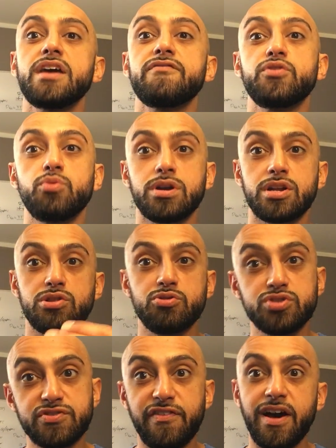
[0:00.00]
If you wanna
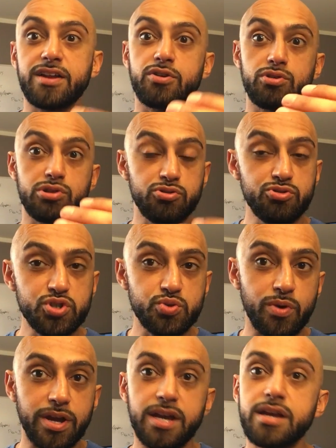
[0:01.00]
lose fat or lose
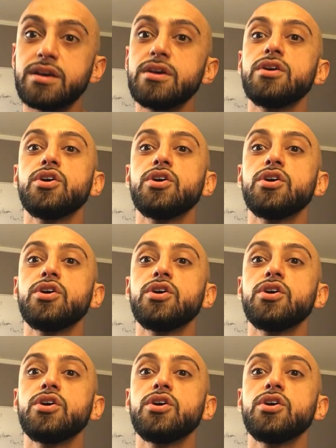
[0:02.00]
weight,